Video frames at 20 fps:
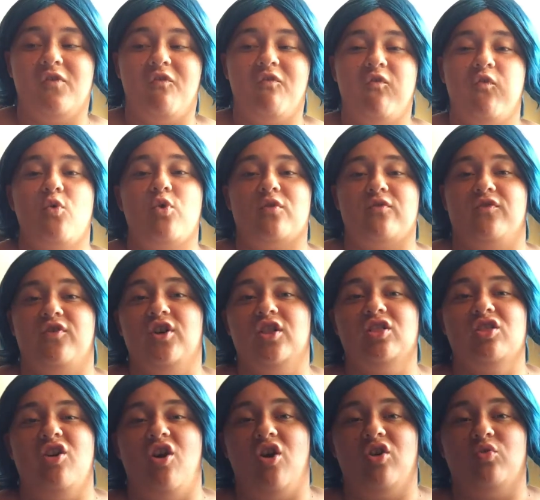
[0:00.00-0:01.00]
4 foot
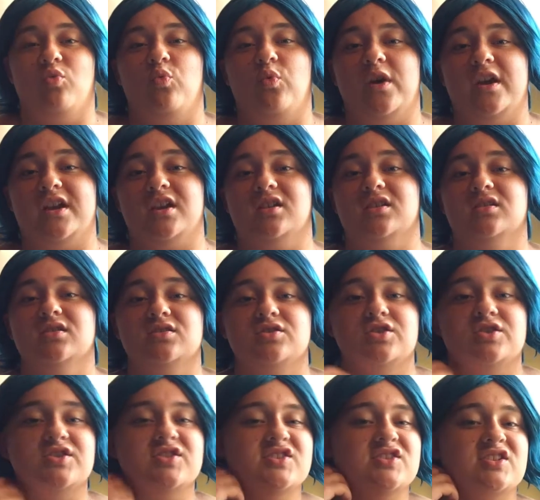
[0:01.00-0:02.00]
long wig
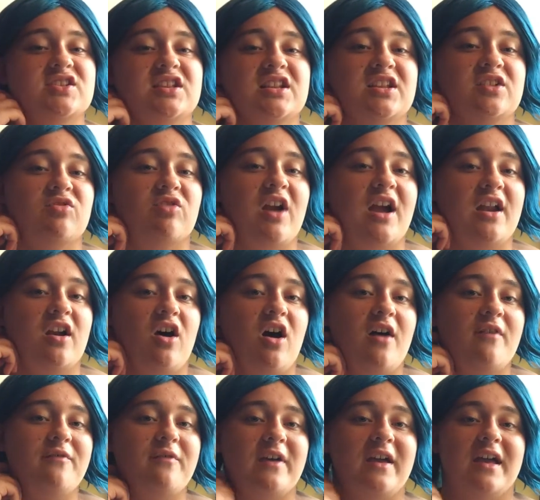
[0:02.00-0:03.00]
just slid right
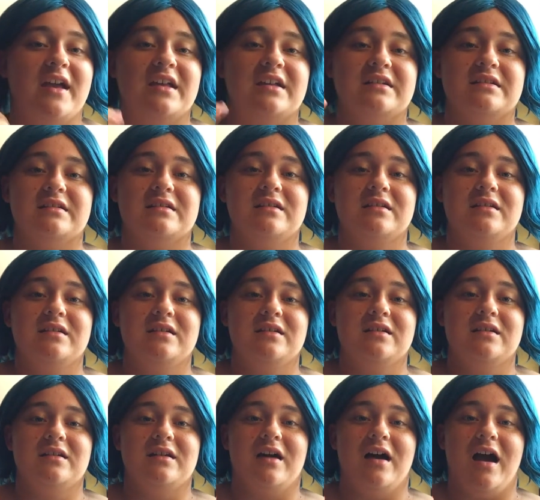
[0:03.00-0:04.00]
off, and
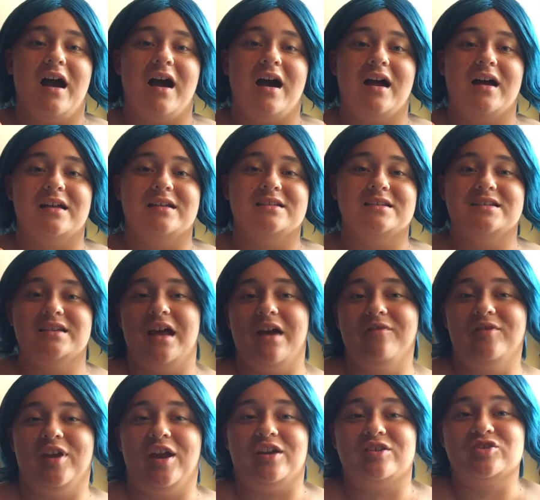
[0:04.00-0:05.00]
I didn't
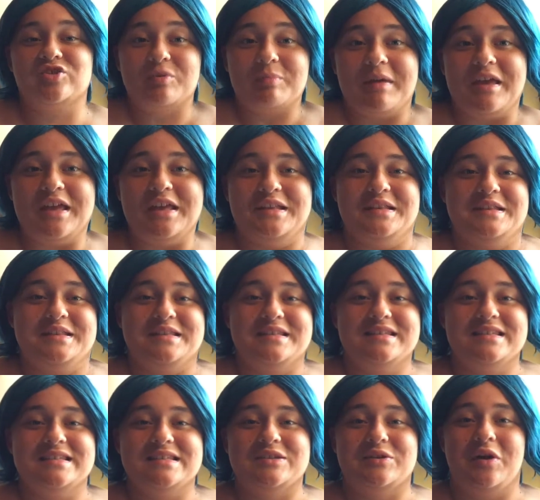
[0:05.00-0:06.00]
have any extra pins,
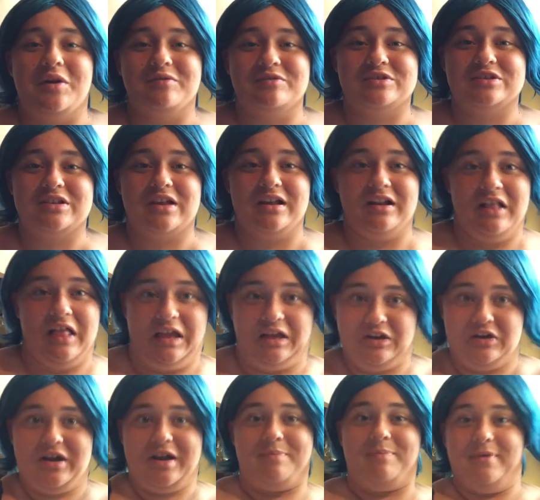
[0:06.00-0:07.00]
so I was just kind of like,
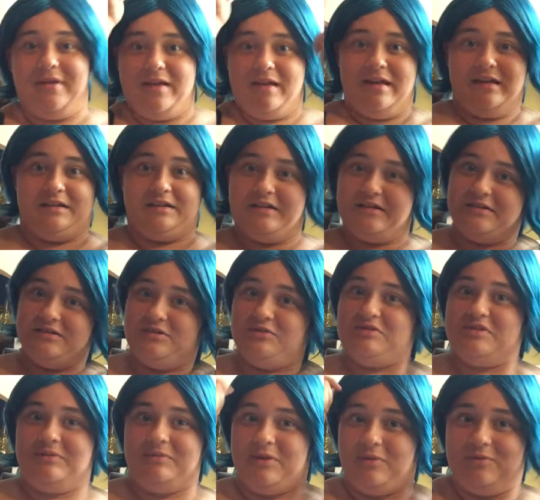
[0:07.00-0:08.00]
crap, gotta do
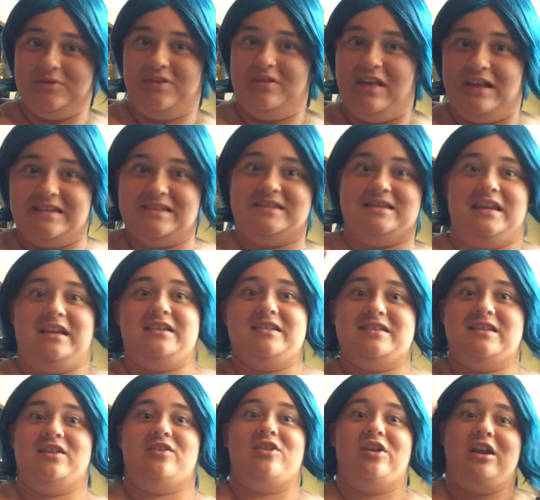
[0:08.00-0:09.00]
something with the like 6
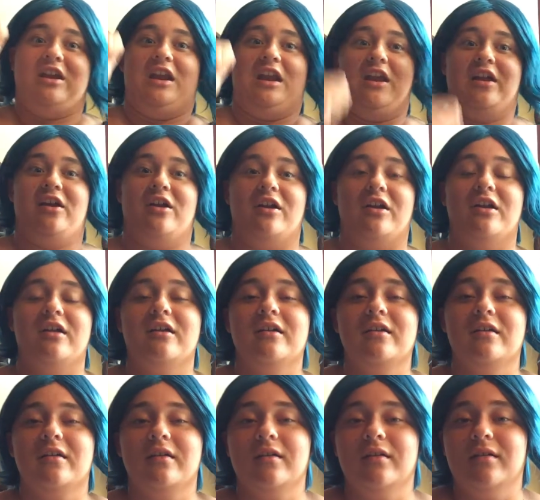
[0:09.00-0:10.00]
that are in here,
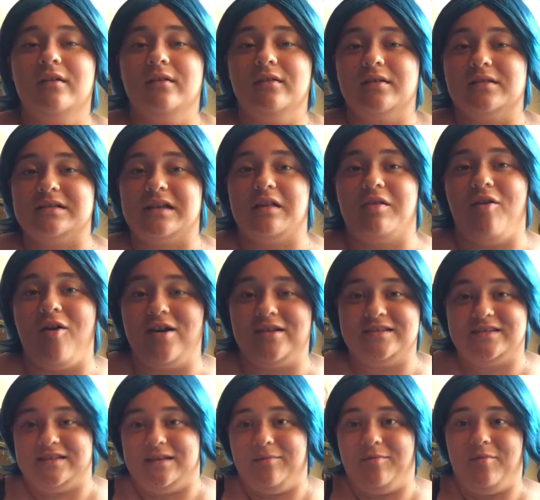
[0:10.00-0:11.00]
because I
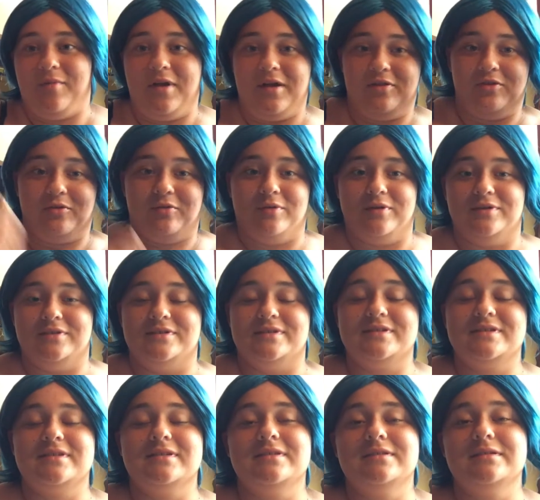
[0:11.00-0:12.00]
lost some of my other
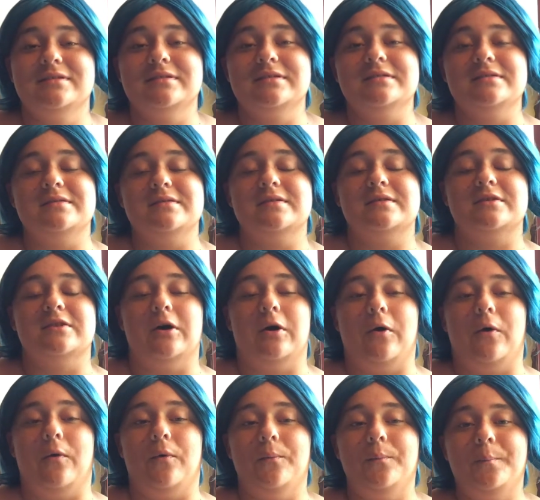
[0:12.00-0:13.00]
ones.
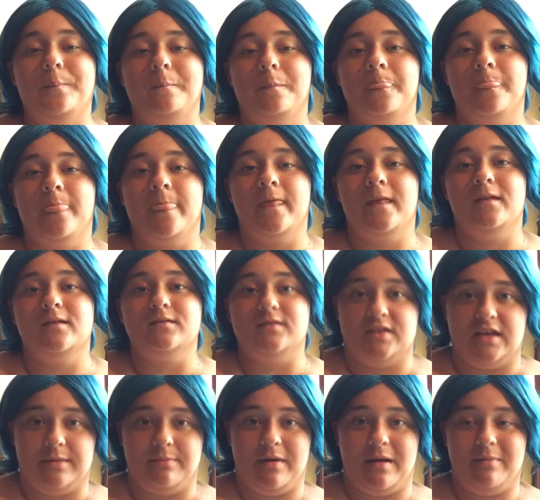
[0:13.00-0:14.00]
So
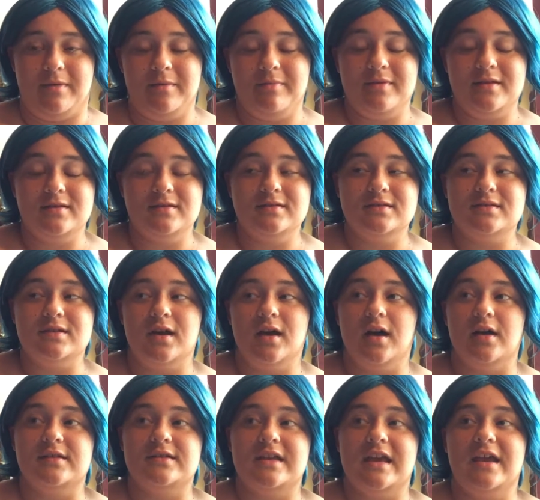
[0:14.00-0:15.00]
take bobby pins.
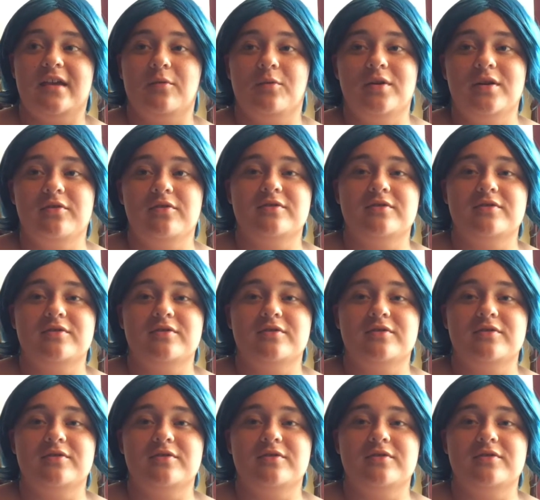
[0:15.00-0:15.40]
Take one of